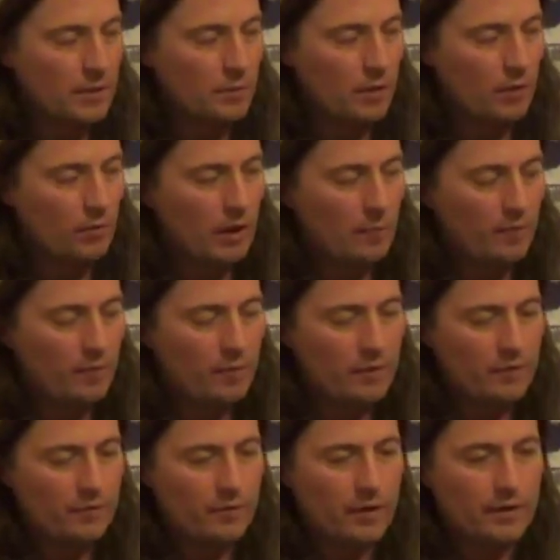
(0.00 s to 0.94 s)
You want to go right
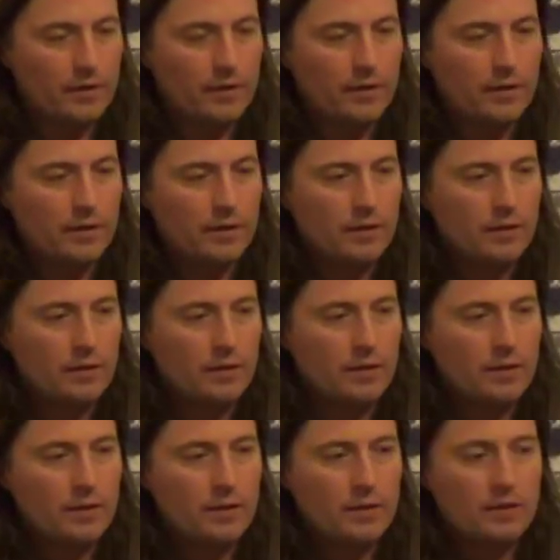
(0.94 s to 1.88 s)
before the fret.
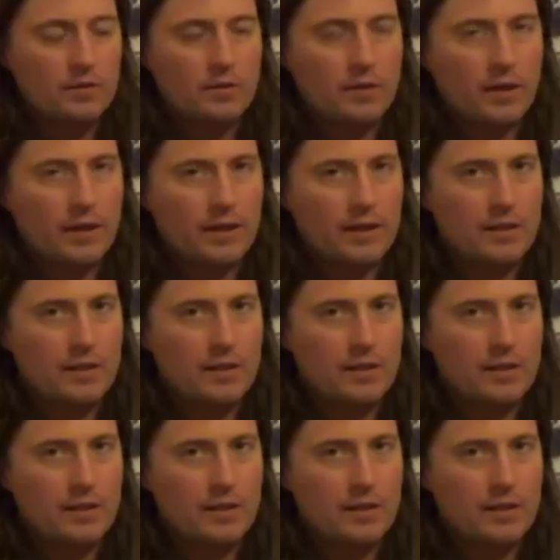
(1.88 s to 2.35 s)
Try to